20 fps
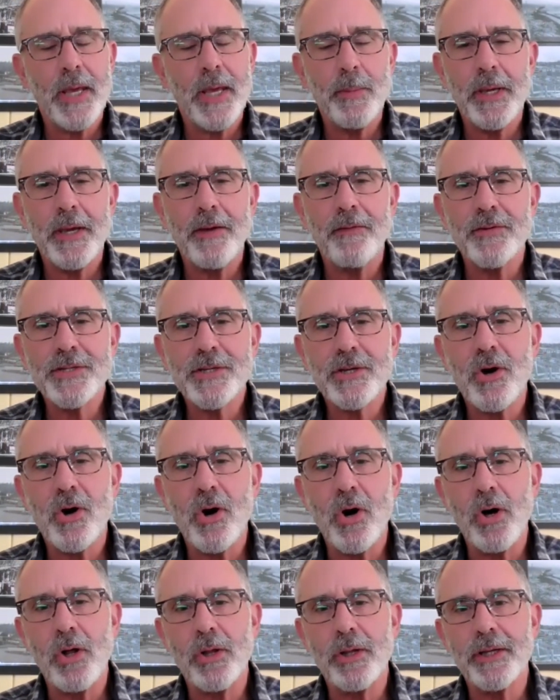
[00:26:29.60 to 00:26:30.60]
maybe give us a
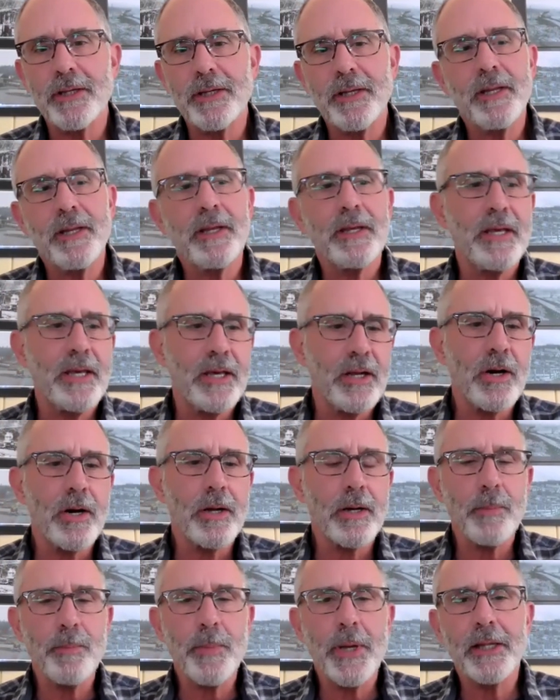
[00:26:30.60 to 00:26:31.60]
call and get
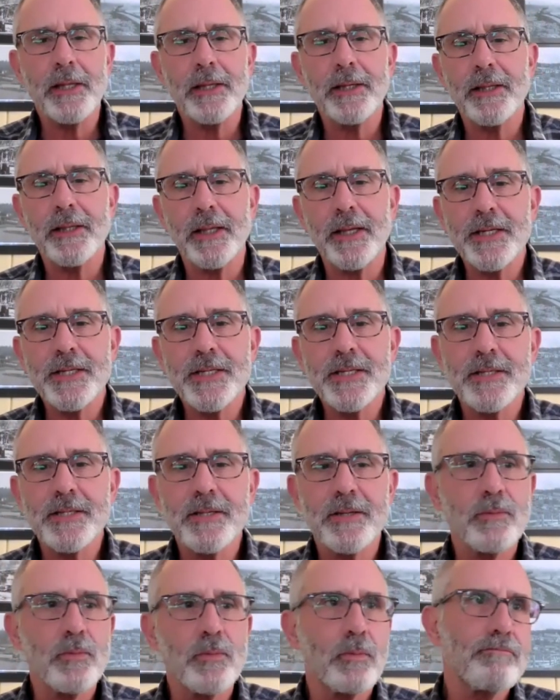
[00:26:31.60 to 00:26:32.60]
on our mailing
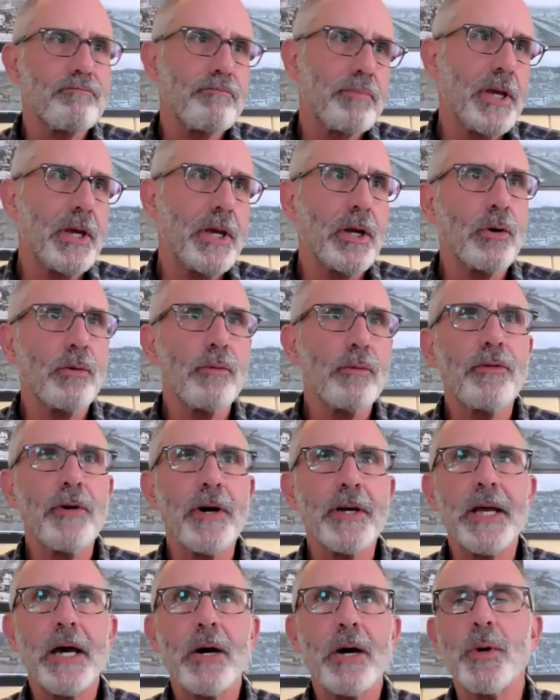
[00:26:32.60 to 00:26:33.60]
list.
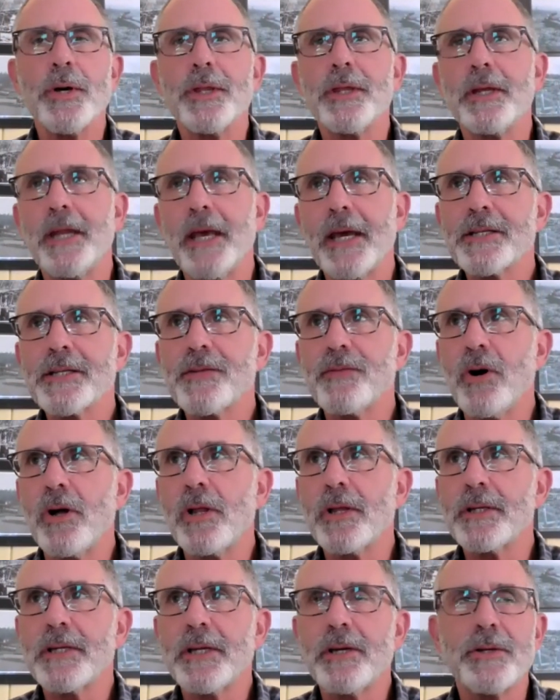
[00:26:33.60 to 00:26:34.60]
Find out when the next
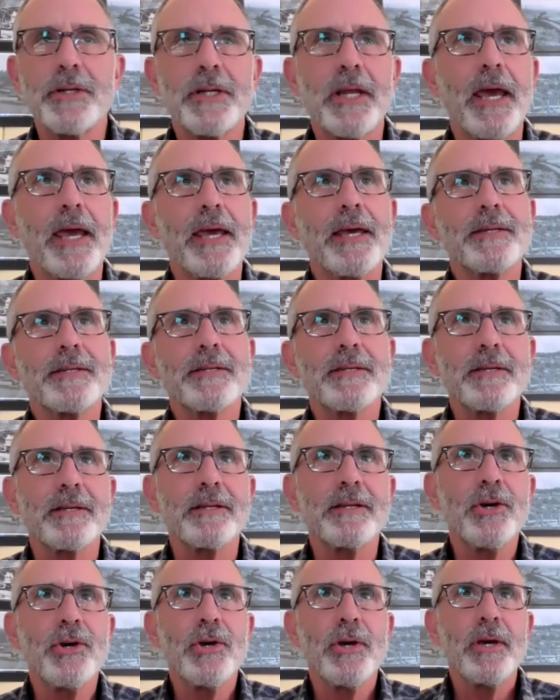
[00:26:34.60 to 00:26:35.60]
volunteer day is
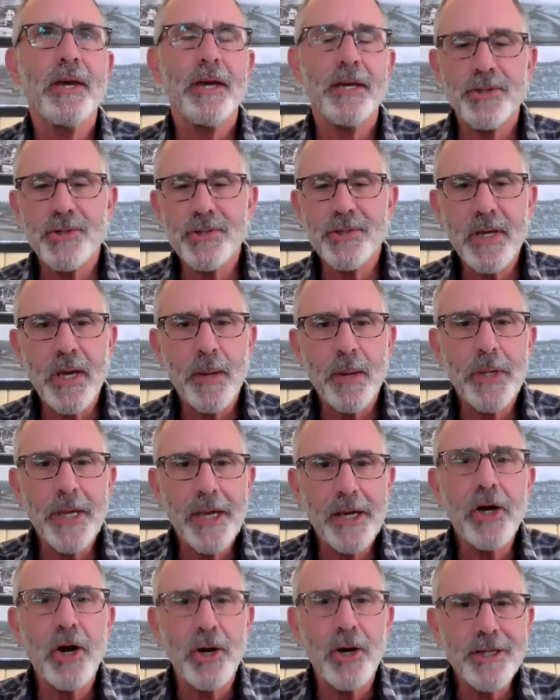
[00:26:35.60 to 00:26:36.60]
and just come
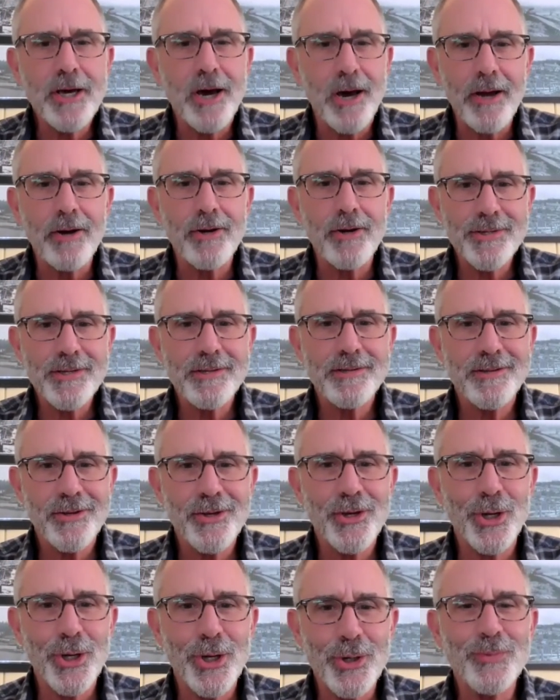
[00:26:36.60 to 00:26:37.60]
kick our tires.
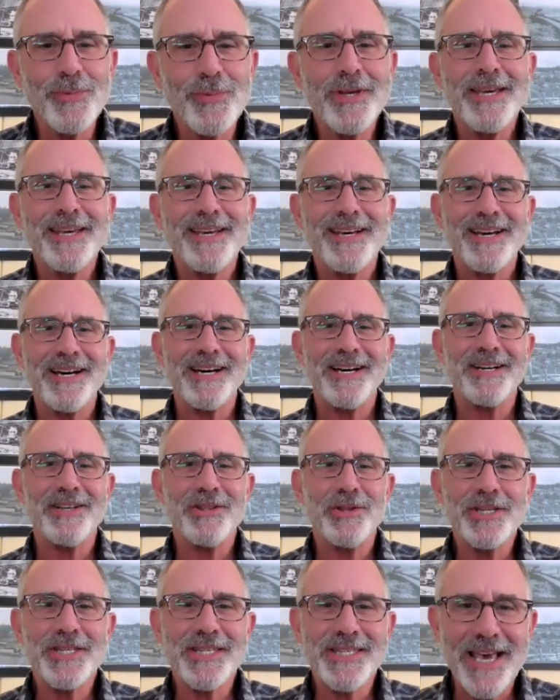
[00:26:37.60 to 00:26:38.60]

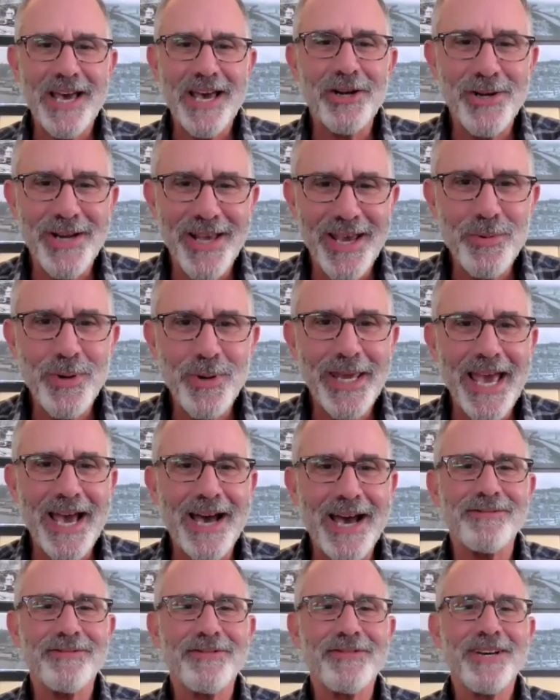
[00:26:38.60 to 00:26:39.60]
This Saturday we
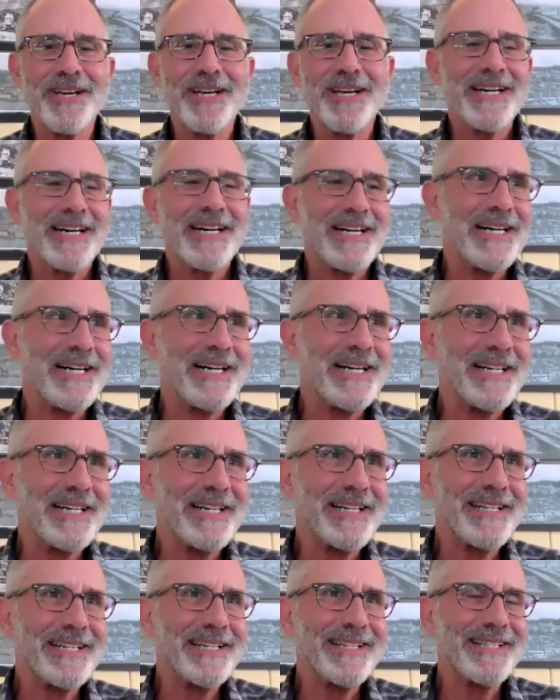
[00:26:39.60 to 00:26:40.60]
have.
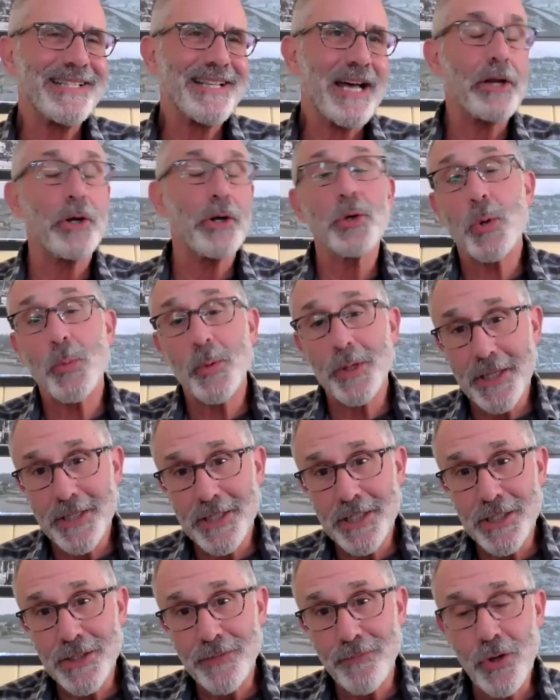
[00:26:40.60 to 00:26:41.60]
I don't know when
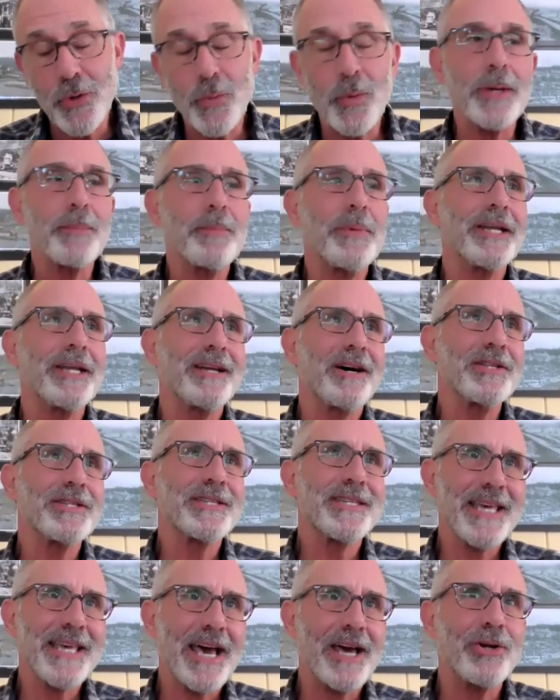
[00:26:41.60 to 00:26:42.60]
this is viewing, but
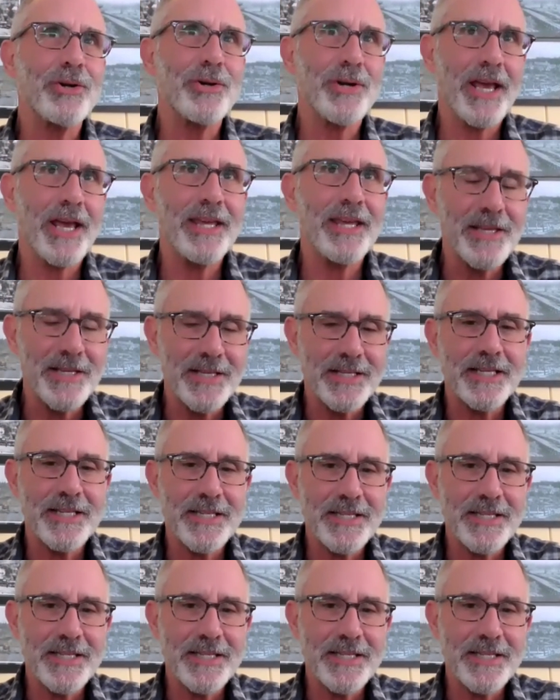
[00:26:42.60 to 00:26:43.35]
on Saturday,